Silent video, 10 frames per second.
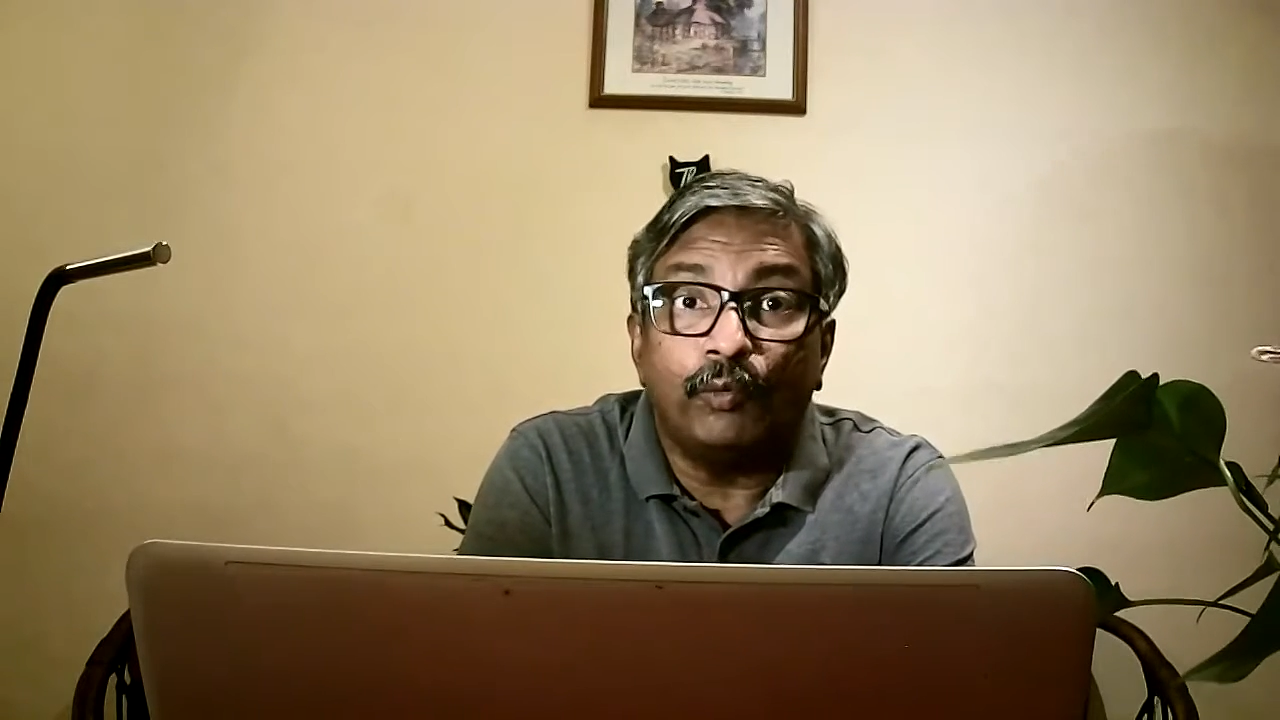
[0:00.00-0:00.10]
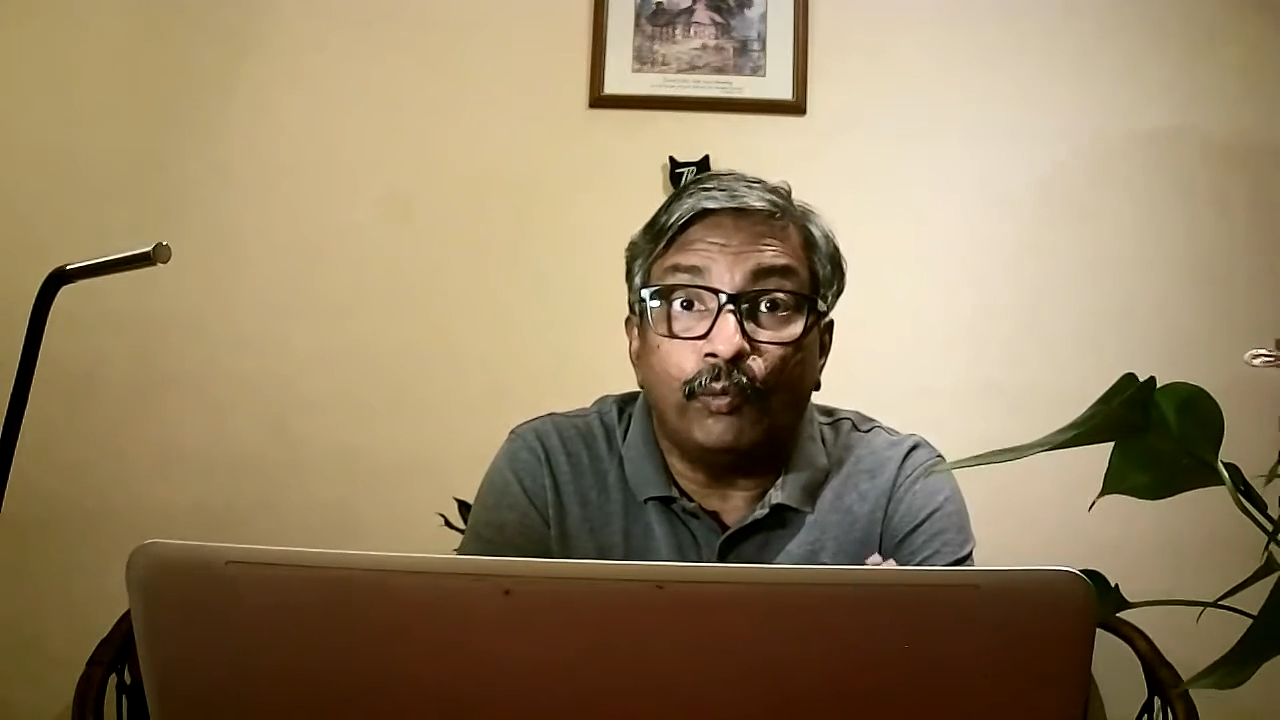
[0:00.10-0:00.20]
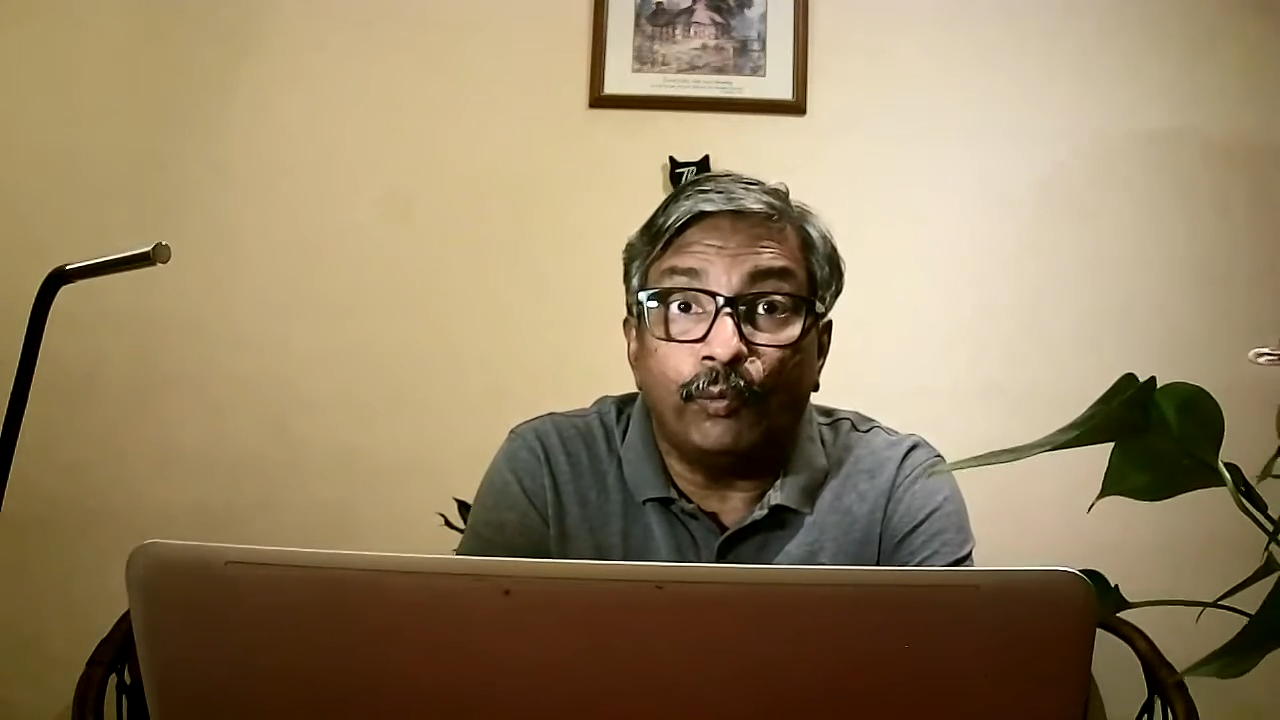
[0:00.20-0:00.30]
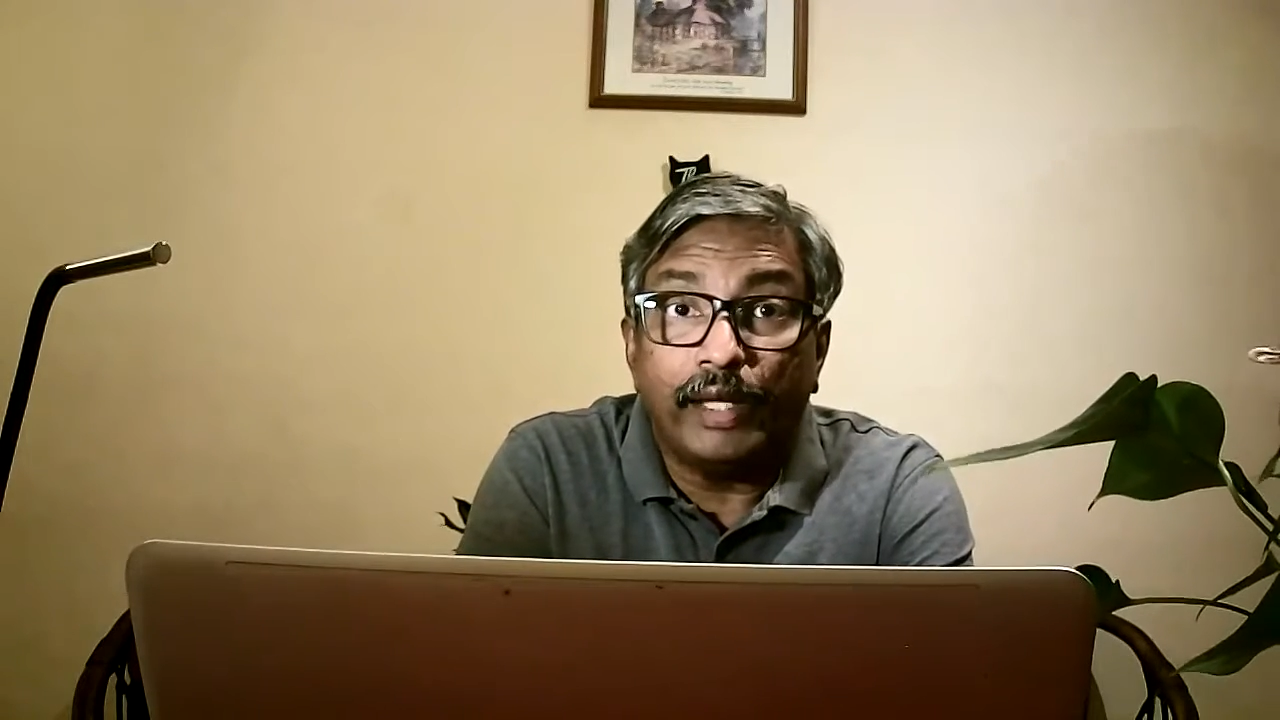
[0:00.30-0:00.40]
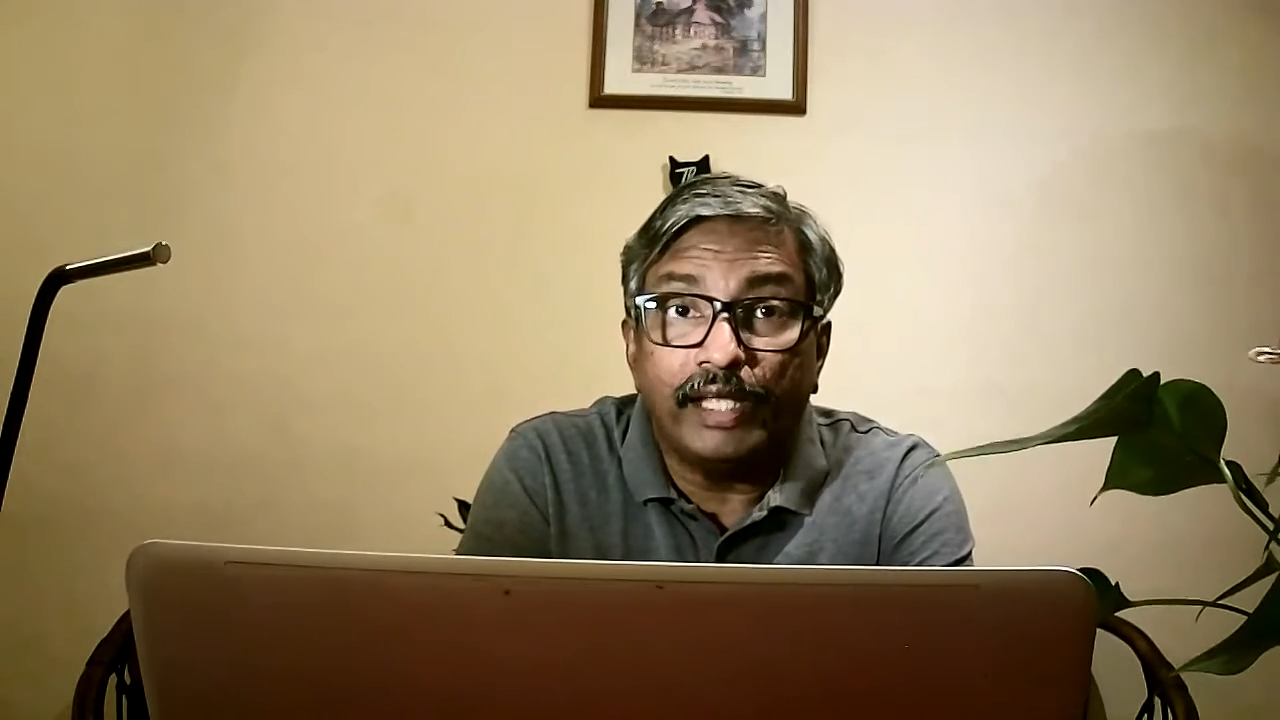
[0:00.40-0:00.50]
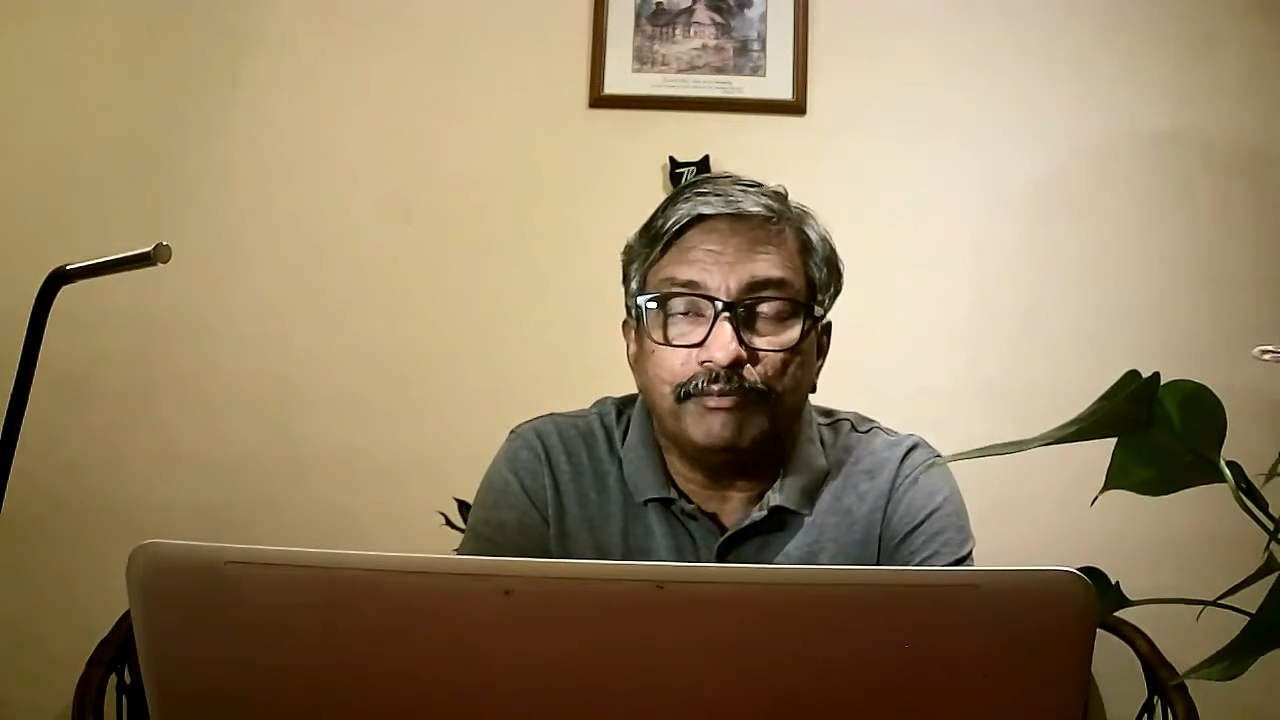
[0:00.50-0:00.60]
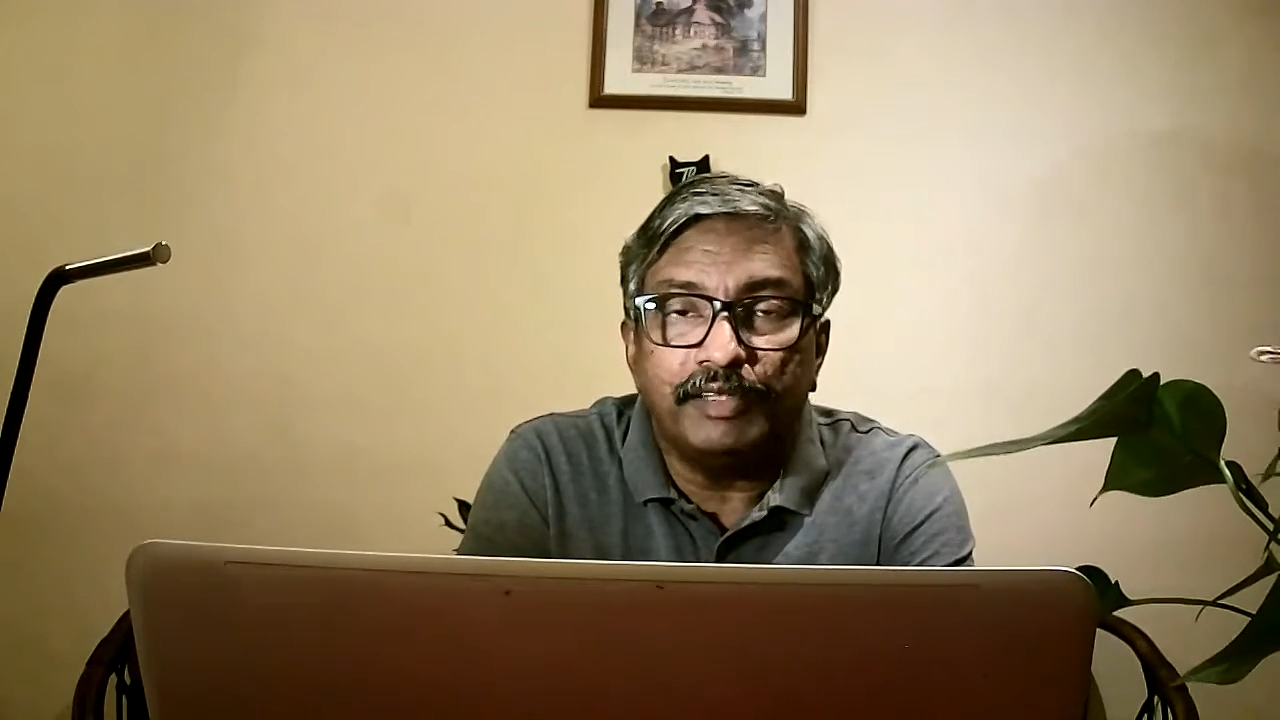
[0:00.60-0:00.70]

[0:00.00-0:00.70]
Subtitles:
way